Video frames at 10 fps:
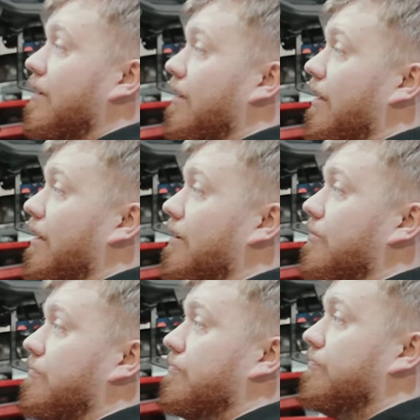
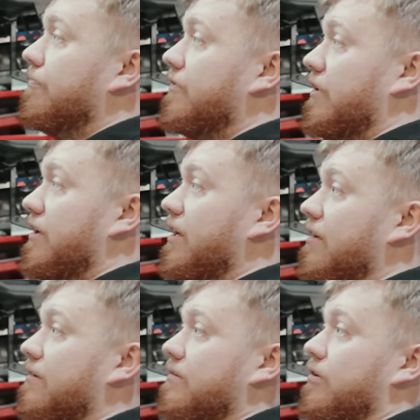So yeah,
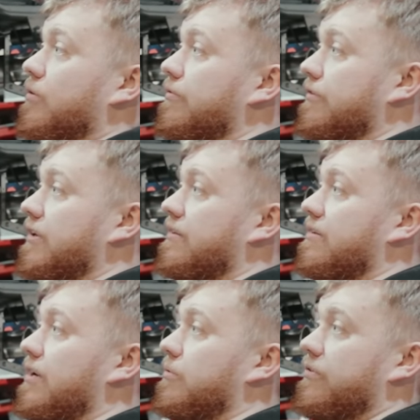hopefully
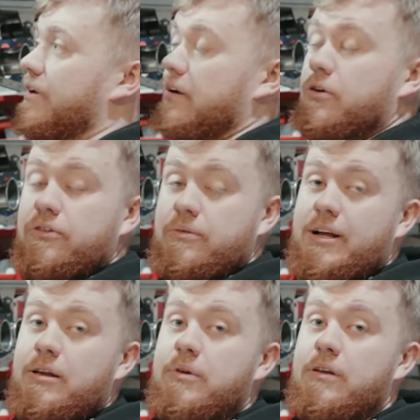today we'll start cutting some
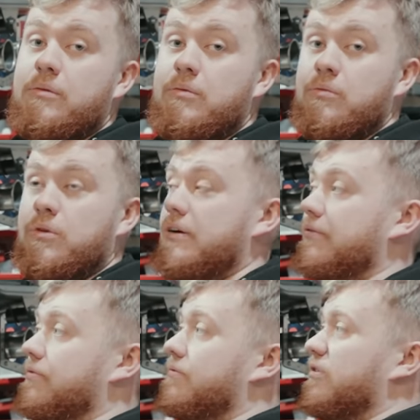aluminium and we'll
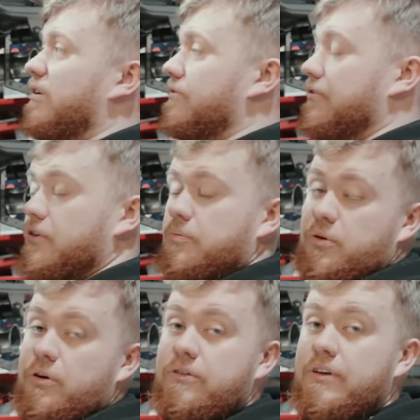have sort of the first
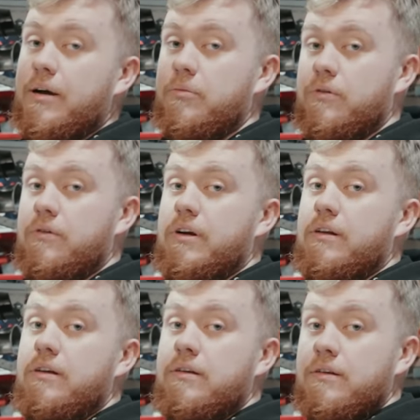prototype done really.